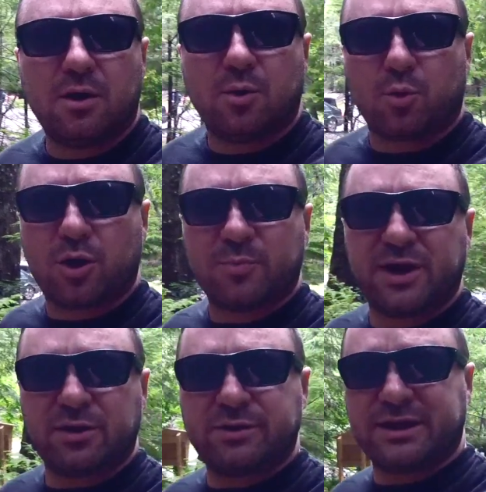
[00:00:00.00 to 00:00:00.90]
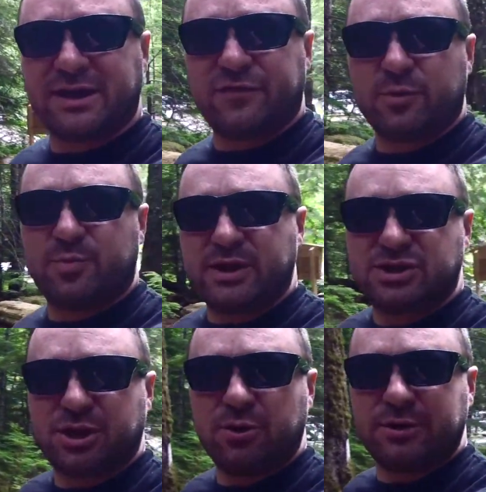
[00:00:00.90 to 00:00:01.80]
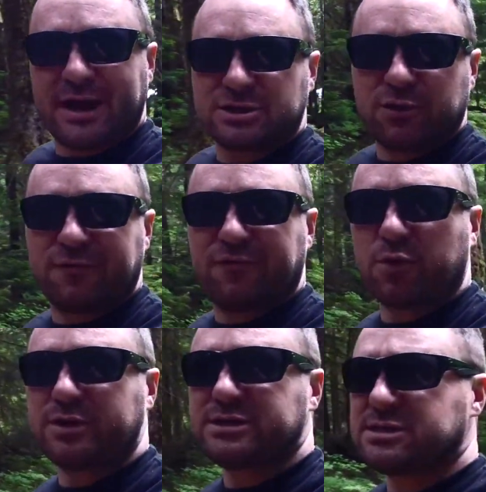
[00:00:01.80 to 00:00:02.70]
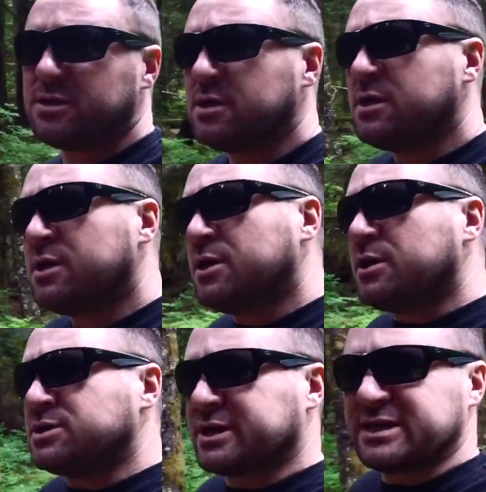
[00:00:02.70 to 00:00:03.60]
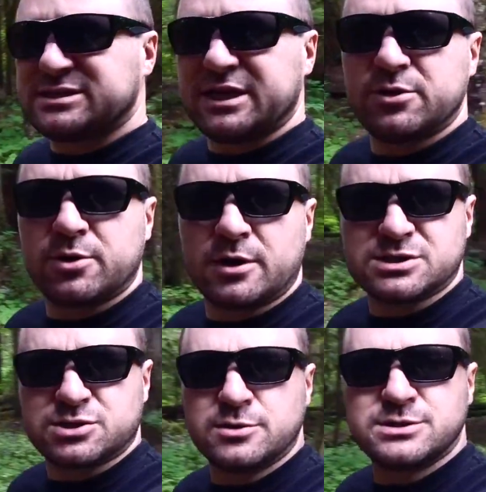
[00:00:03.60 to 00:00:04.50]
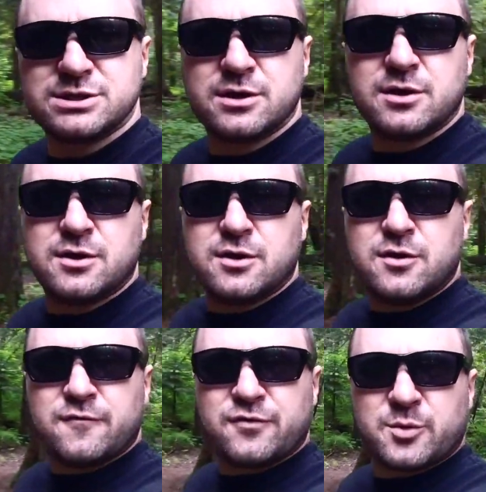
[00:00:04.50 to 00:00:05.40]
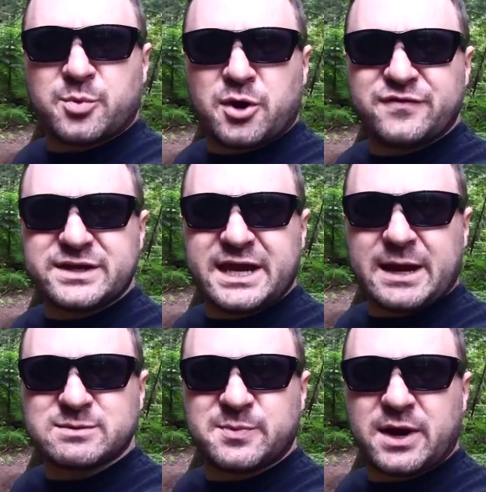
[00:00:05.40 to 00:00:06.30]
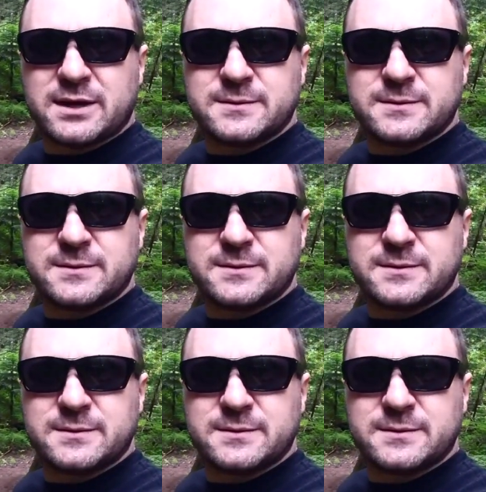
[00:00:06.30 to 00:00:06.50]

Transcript: We're up here in the Gifford Pinchot National Forest to continue our search for the perfect camp spot.